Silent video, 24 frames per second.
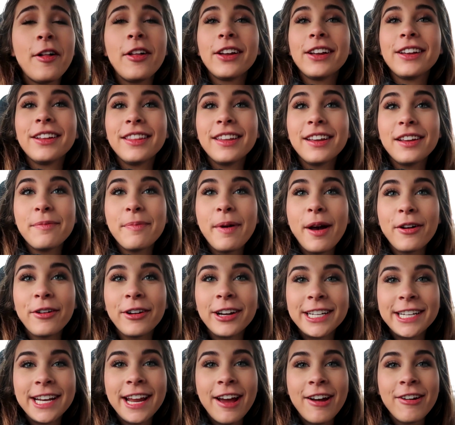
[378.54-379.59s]
All I can think about
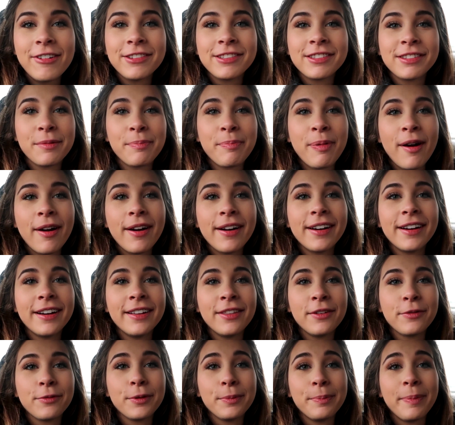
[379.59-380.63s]
right now is the part
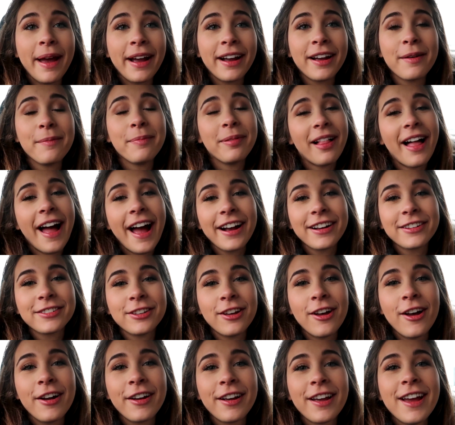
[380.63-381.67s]
in the Rebecca Black
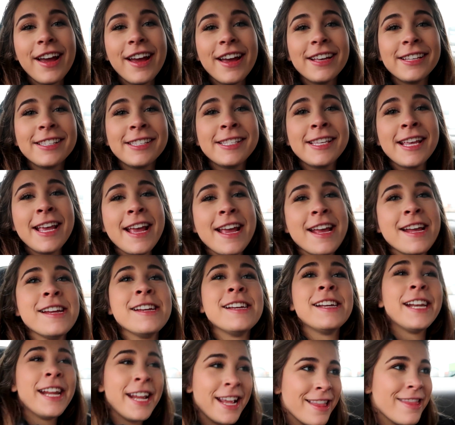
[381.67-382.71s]
song,
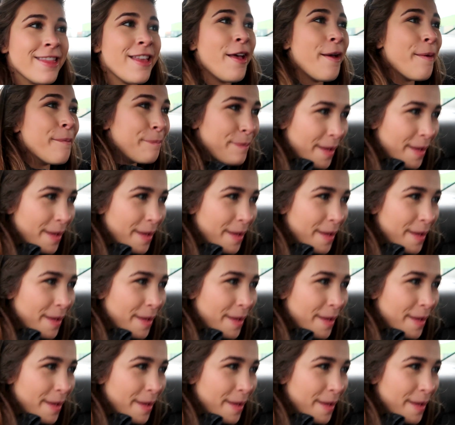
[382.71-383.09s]
sitting in the